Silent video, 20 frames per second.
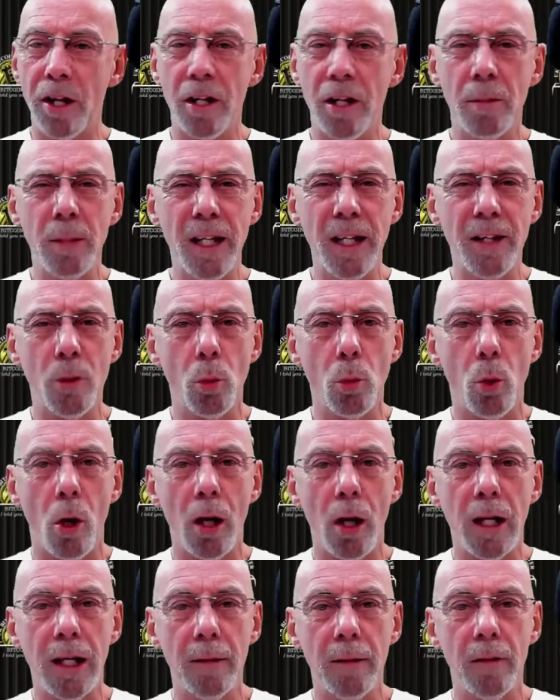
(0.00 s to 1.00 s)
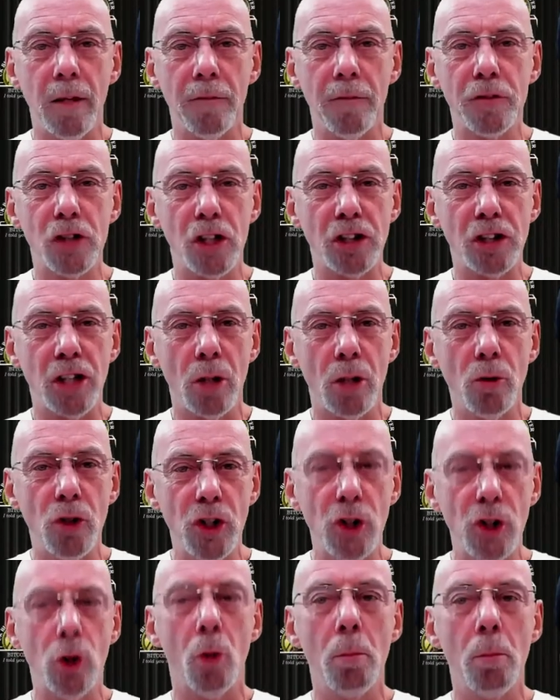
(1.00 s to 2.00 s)
of them, either Wallet of
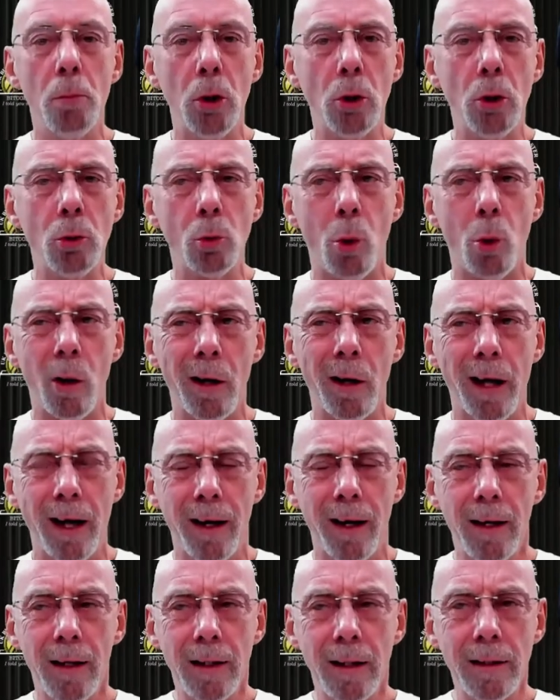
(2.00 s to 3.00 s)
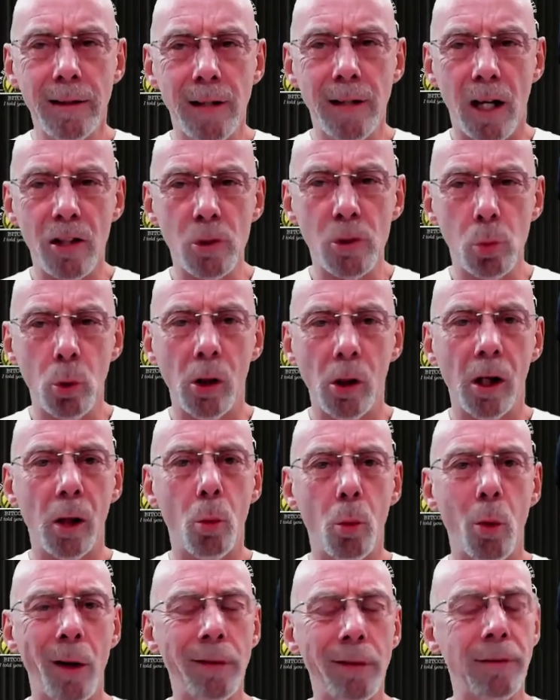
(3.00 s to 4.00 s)
Satoshi or Moon Wallet, does work.
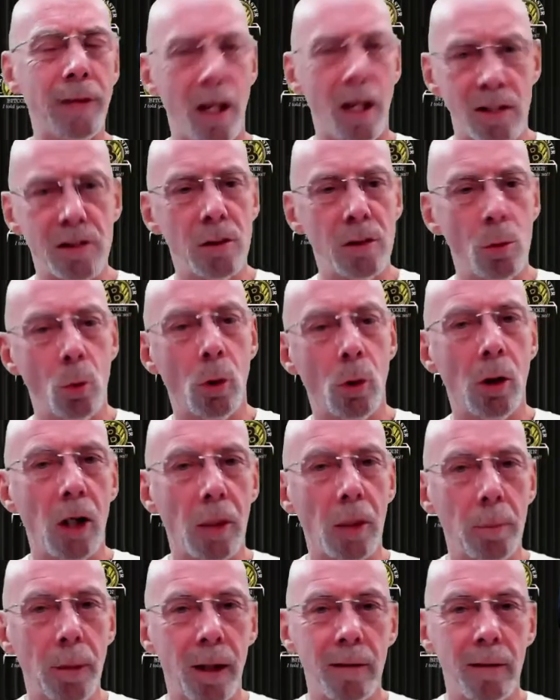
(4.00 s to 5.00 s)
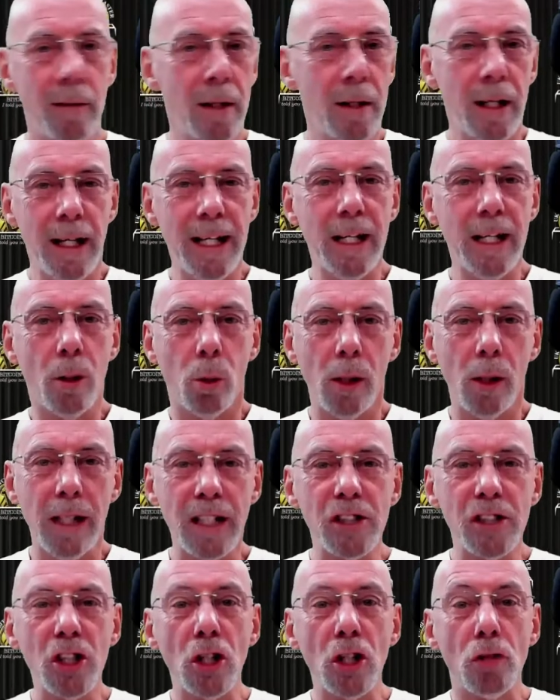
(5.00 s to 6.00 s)
One doesn't work. But equally,
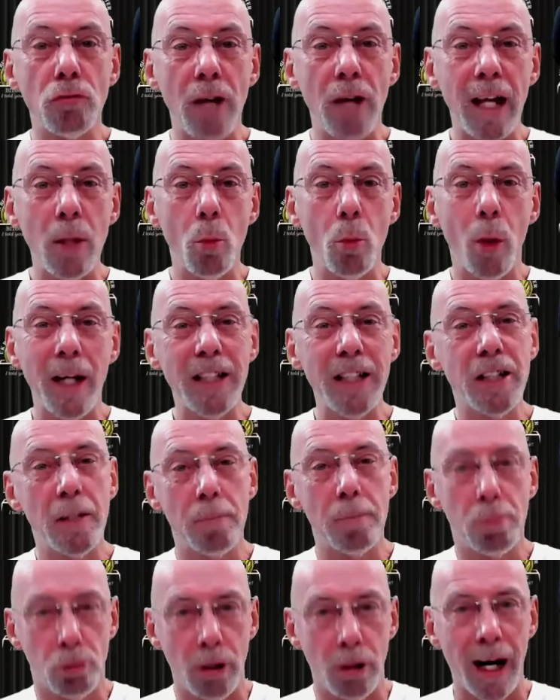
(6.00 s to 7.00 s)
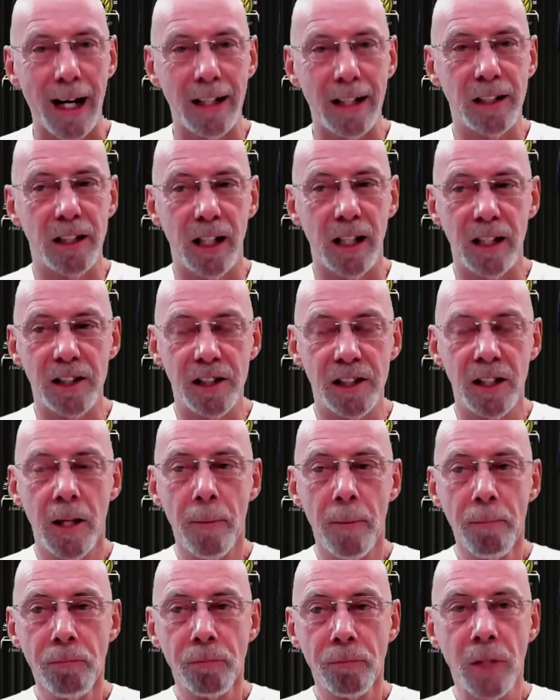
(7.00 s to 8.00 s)
it's a great way to practice
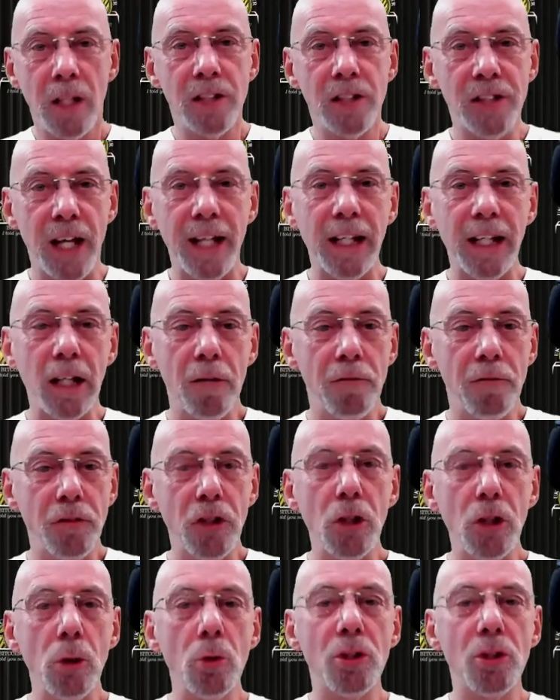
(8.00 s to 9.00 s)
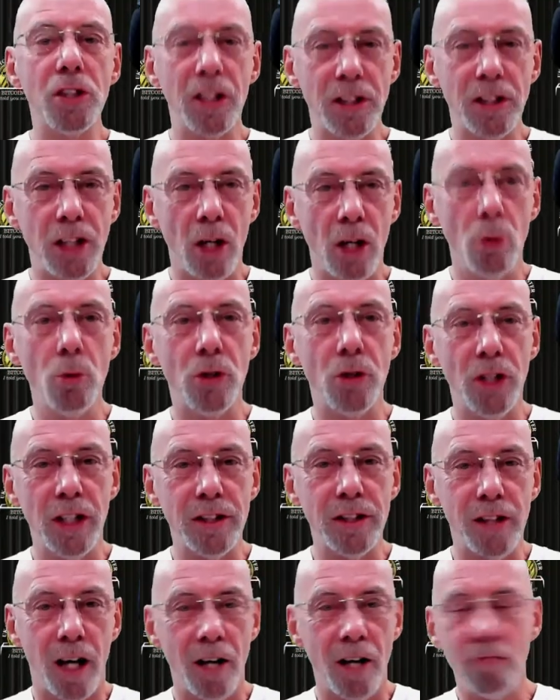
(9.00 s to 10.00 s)
sending a few
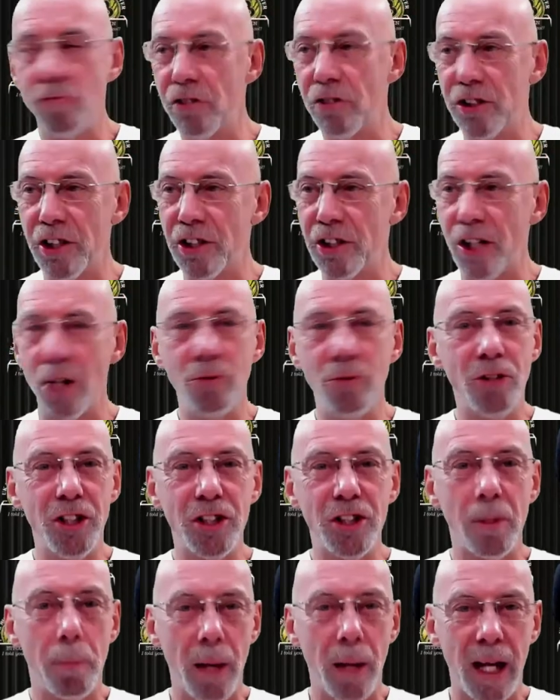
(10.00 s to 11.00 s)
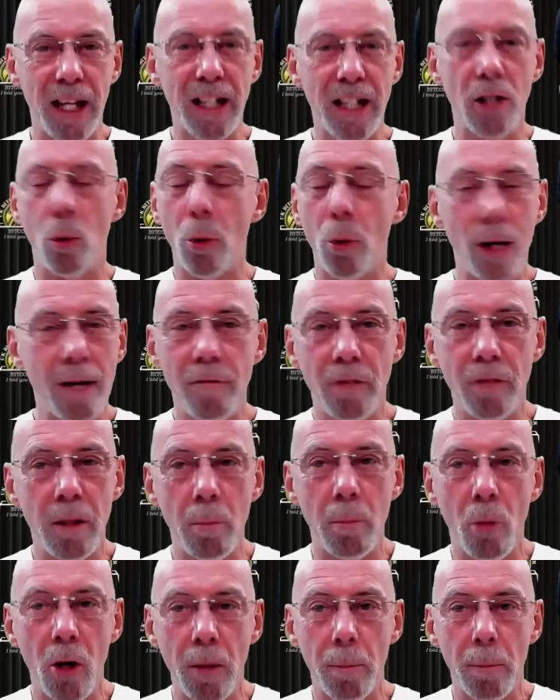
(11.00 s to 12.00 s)
Satoshis, 100 Satoshis, a penny or whatever it
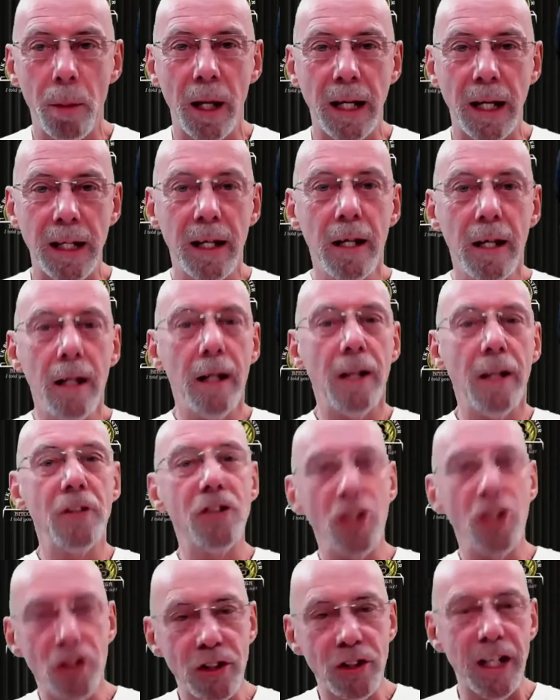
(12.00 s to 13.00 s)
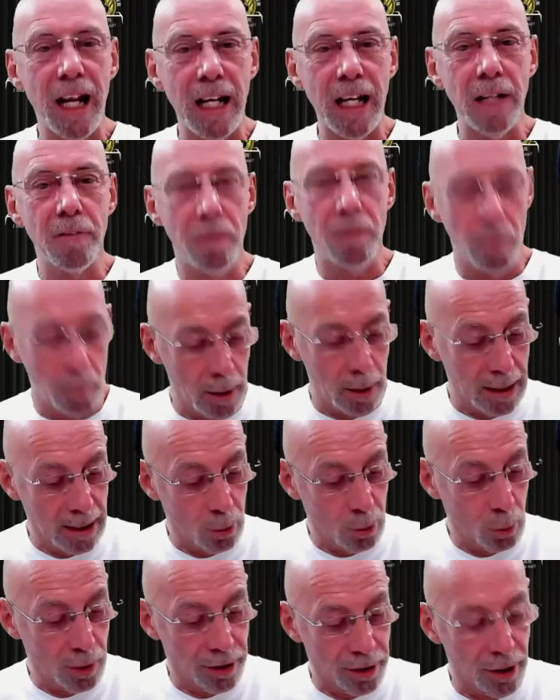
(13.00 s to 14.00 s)
might be, and just getting familiar
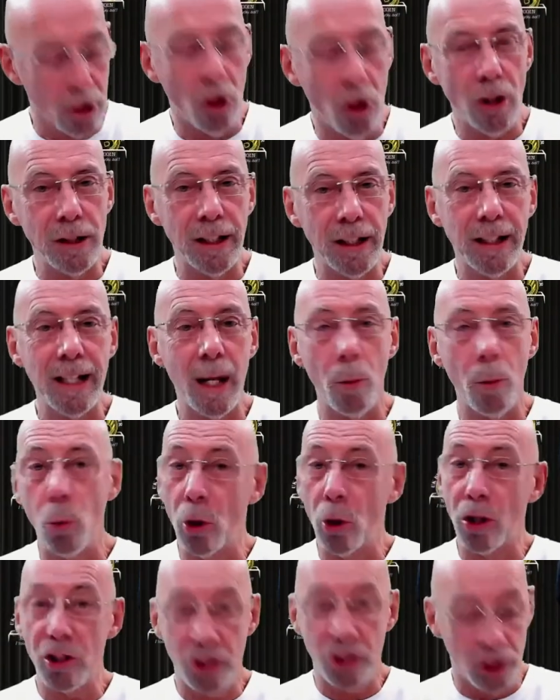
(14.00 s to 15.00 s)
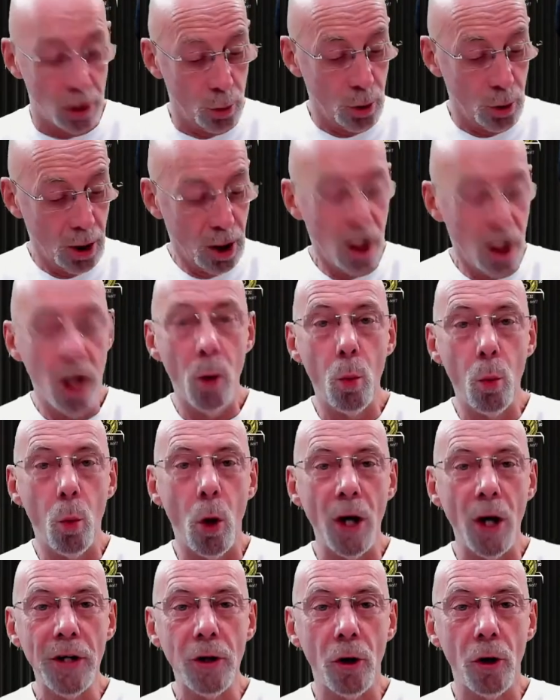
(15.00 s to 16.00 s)
with the Lightning Network. So
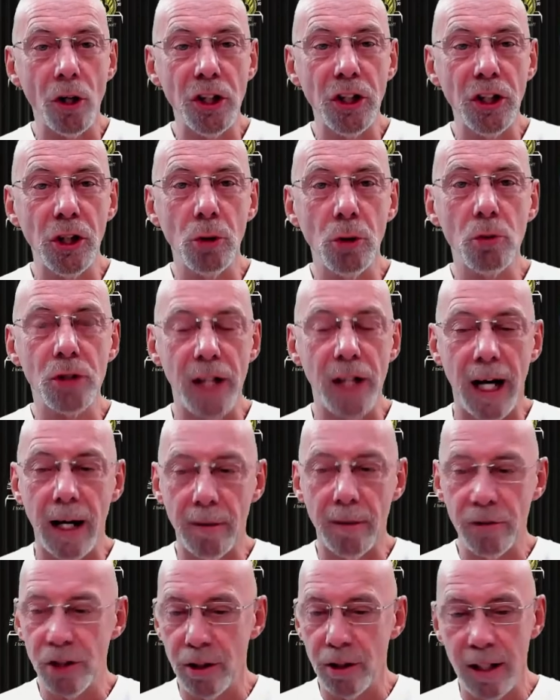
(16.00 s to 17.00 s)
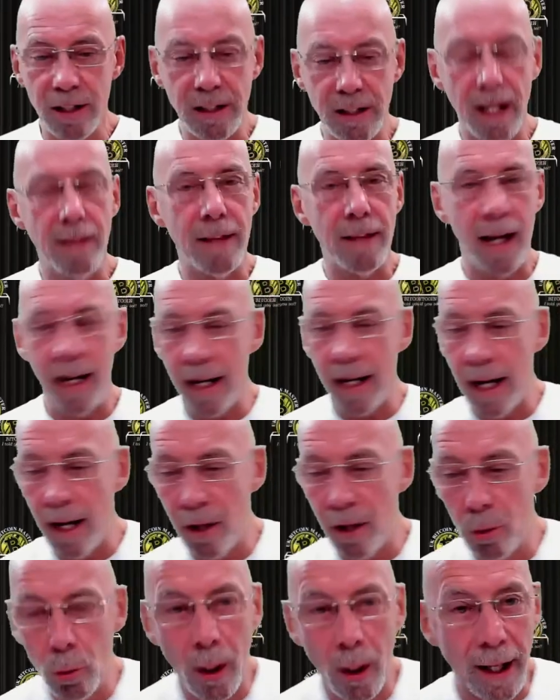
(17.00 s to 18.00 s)
why not use that? So let's get that out of
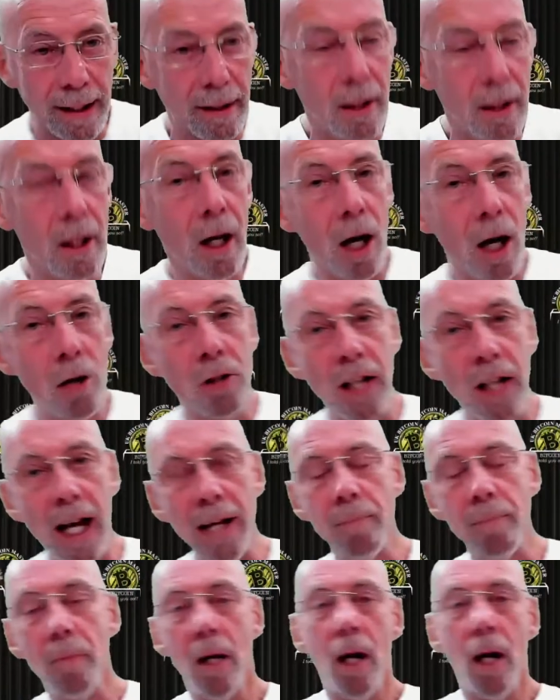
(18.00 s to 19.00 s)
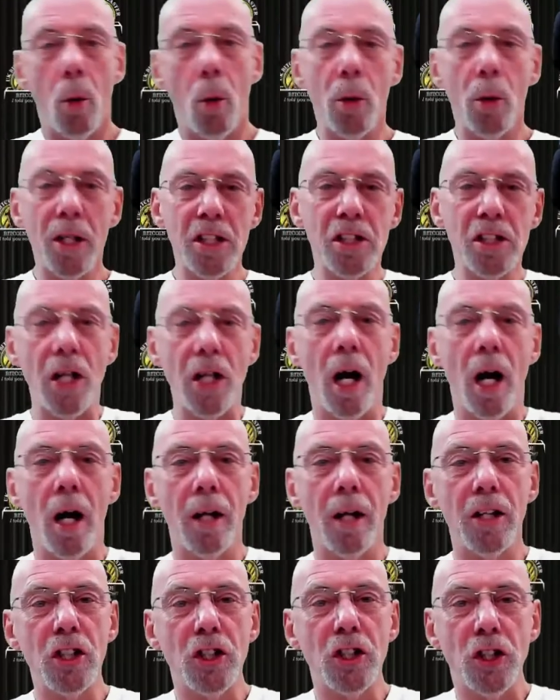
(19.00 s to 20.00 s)
the way. Okay, I want to
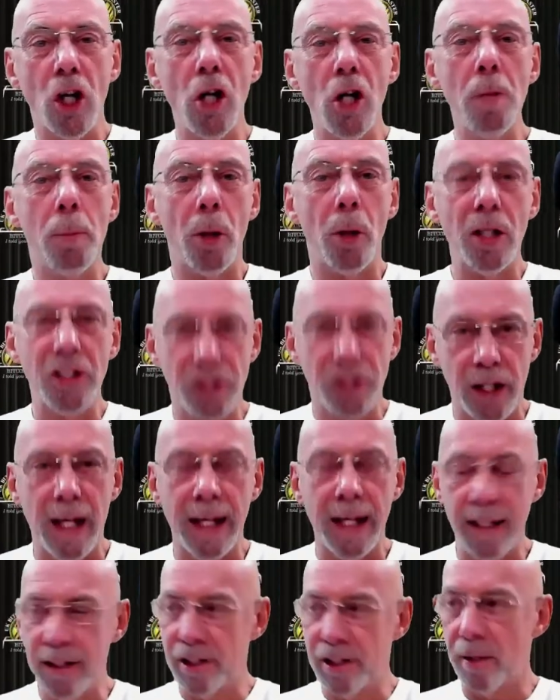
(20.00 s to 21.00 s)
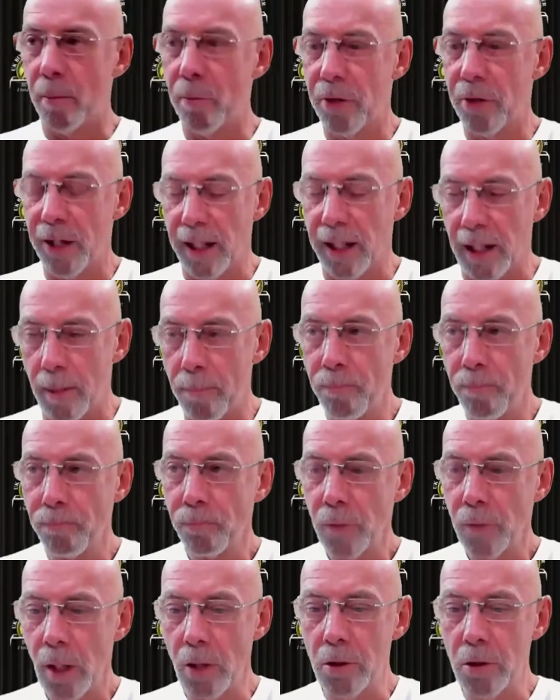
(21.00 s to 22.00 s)
start the show by saying something.
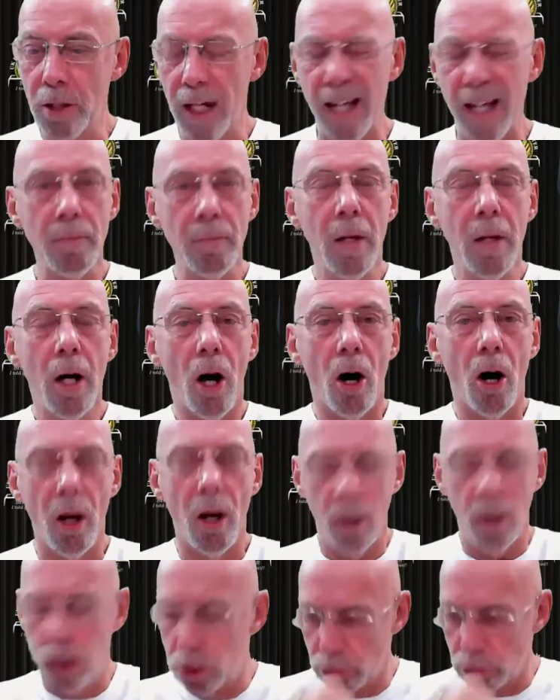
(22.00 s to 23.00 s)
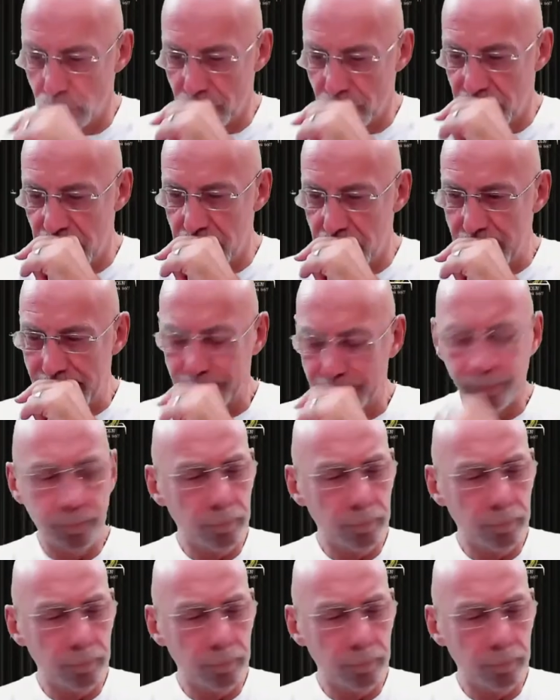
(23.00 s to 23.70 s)
Okay, excuse me.